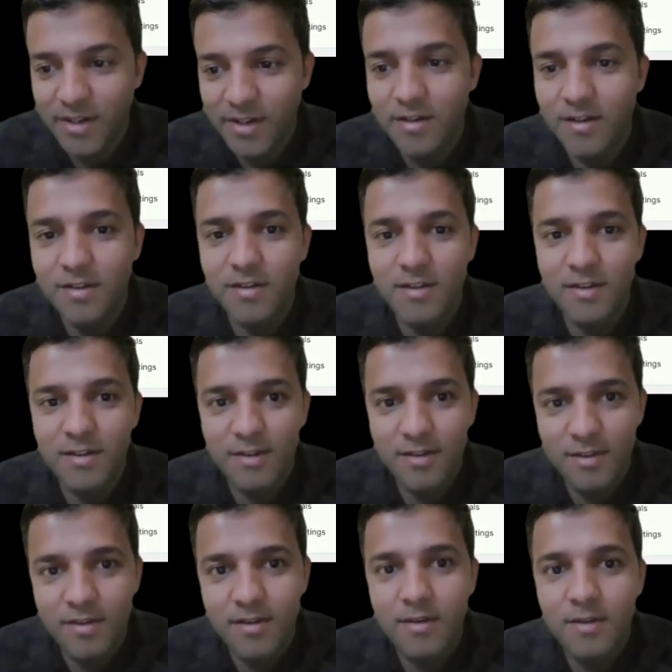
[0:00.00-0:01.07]
create,
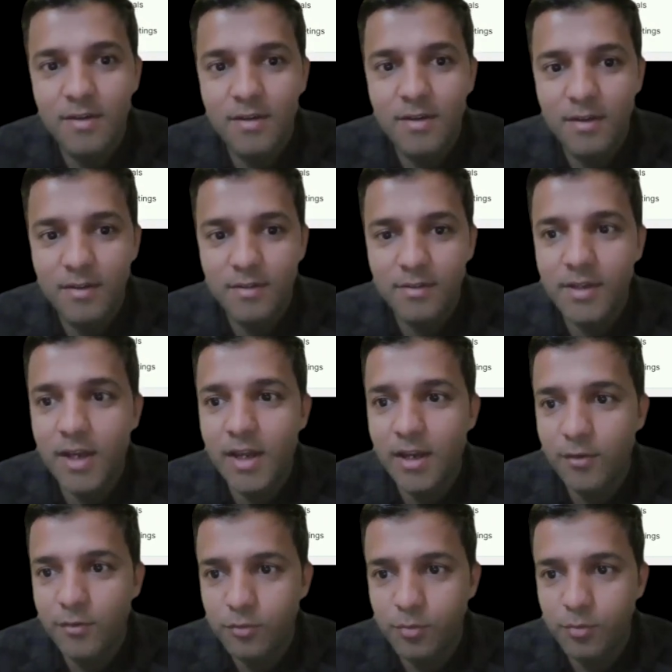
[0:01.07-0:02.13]
it's
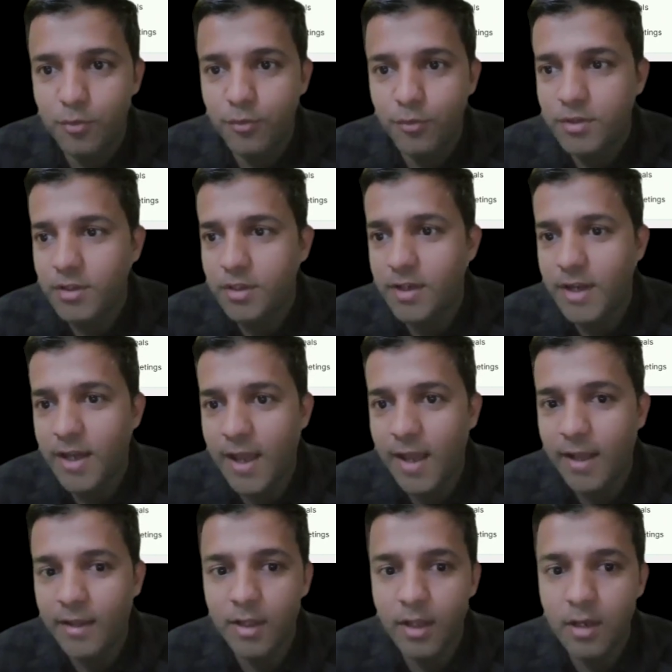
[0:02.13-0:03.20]
kind of smooth.
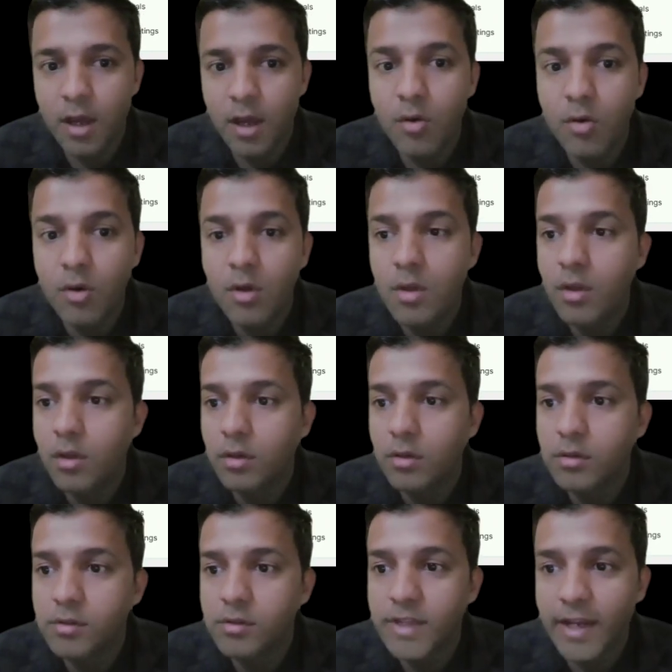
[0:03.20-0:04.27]
And then now
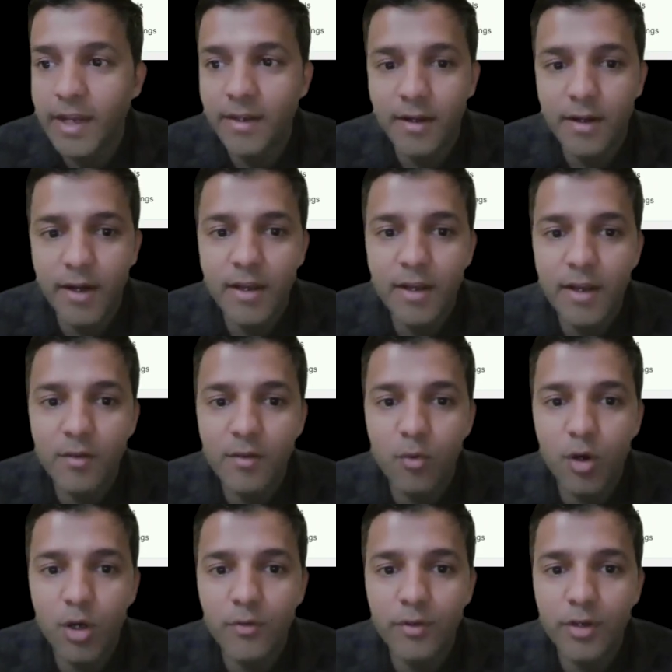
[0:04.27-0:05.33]
sender, right? Like
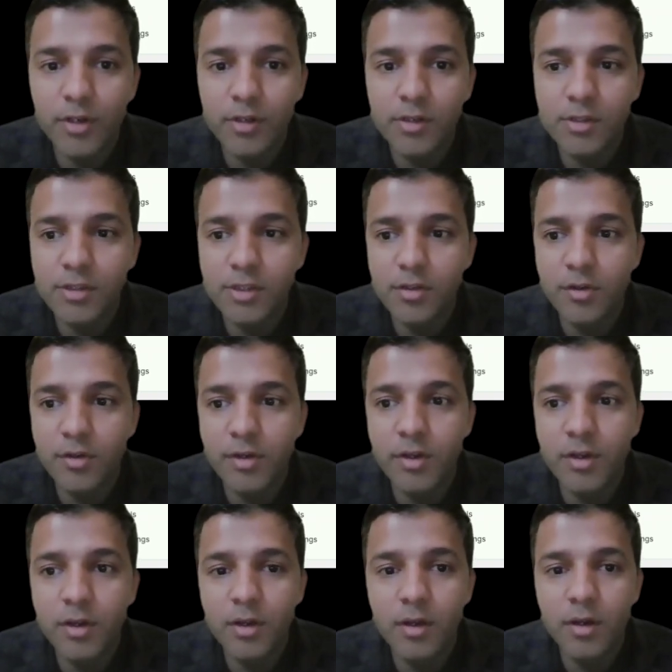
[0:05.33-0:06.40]
whatever
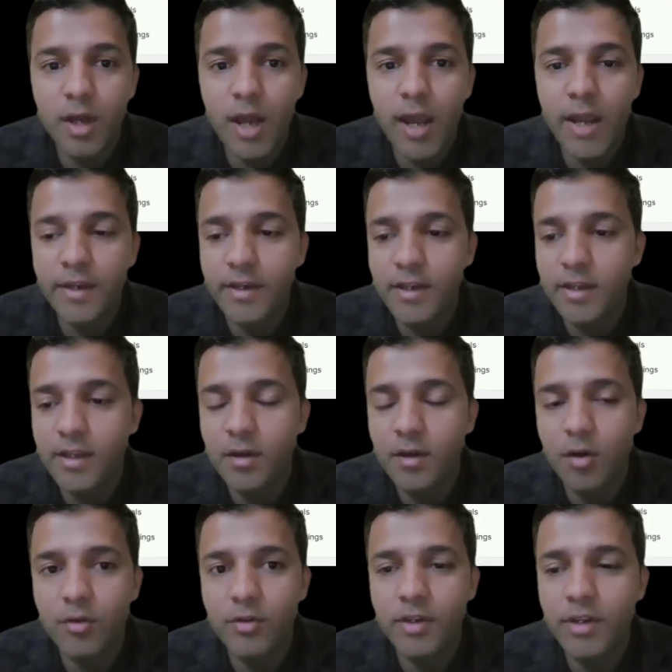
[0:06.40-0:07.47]
ID
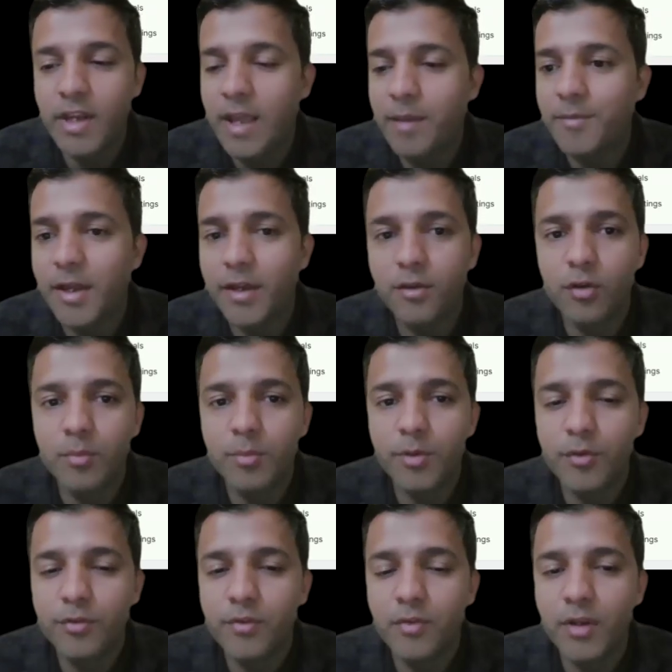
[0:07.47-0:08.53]
or the name that you'll
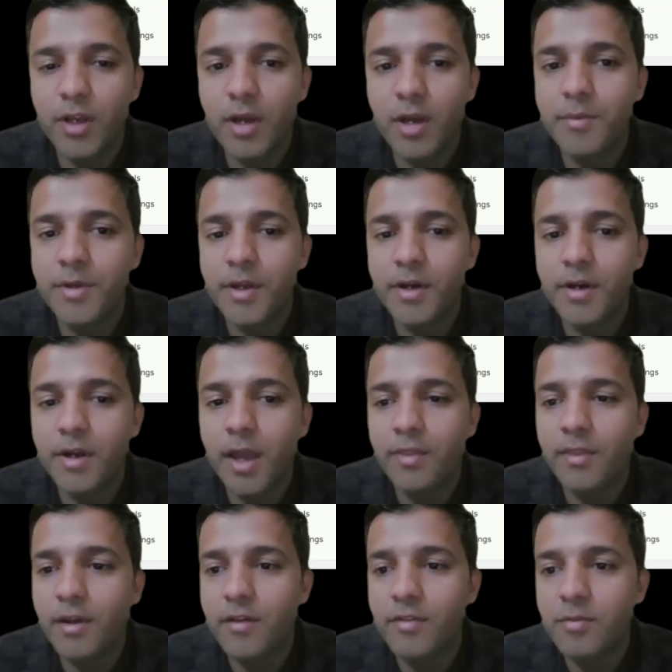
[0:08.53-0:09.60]
be using will come here,
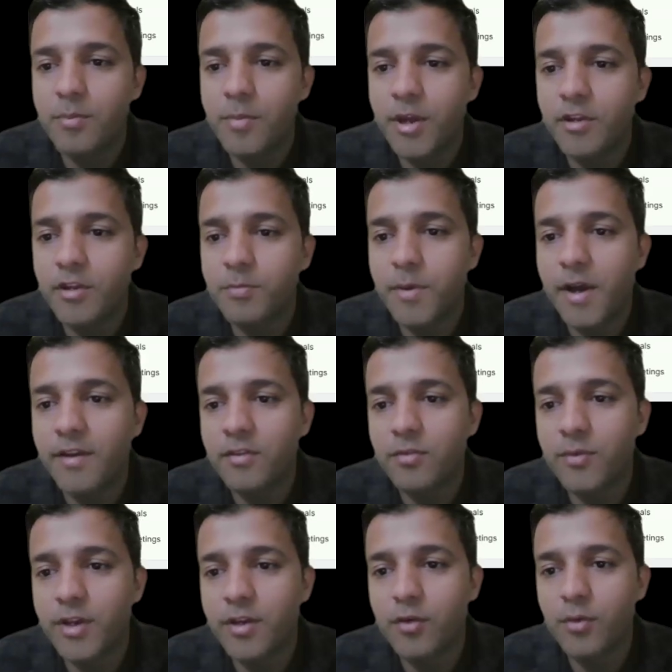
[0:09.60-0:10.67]
and the recipients part
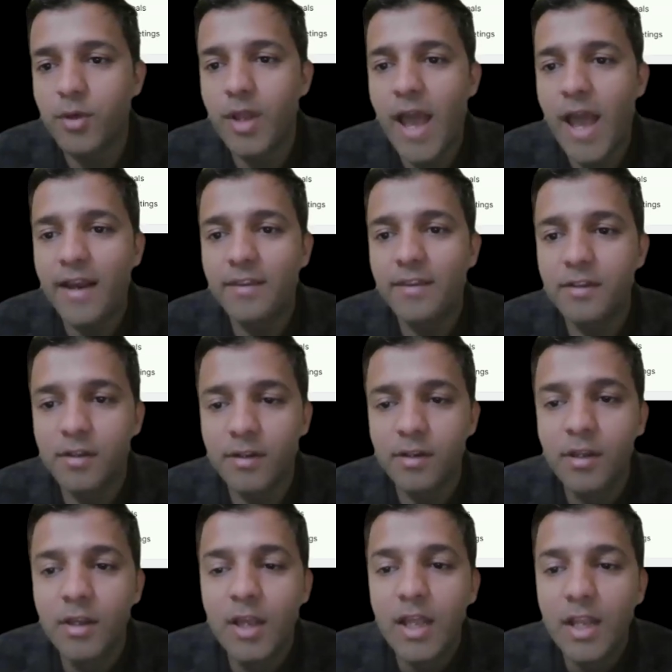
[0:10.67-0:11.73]
is where you will add
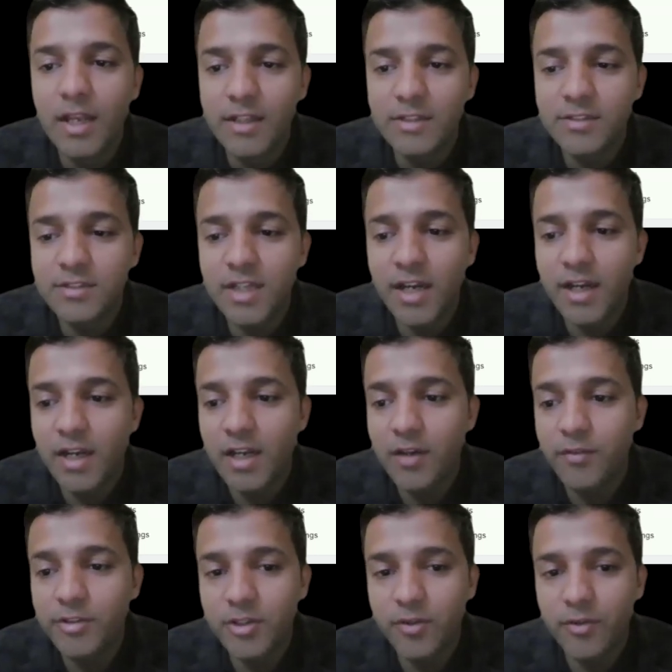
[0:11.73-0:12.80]
the list
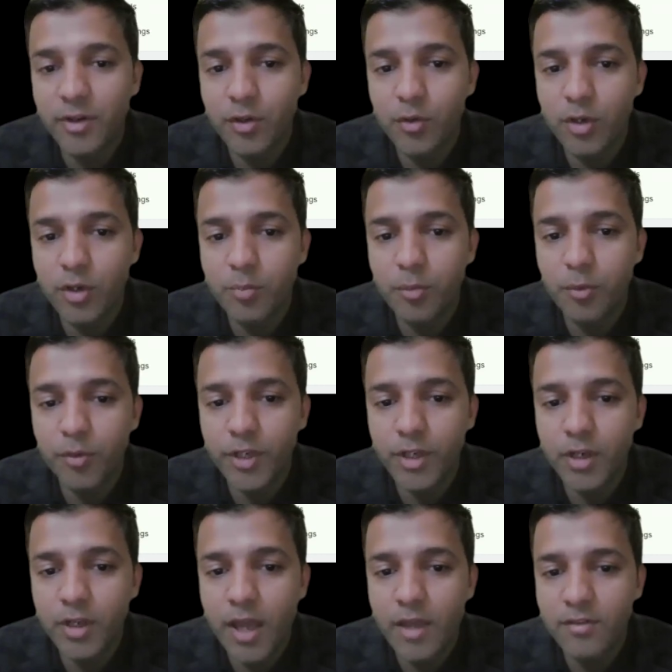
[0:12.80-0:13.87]
directly, whichever you
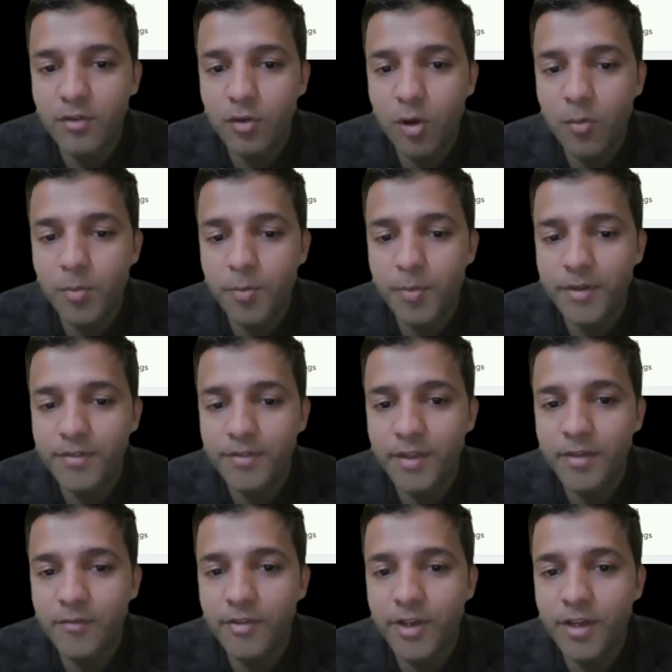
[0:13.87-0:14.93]
imported as a copy
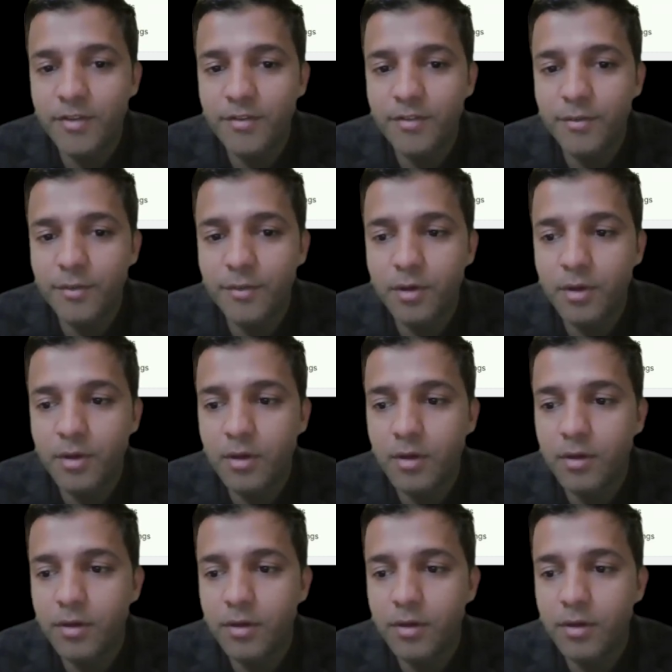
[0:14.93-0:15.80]
pasting, which I showed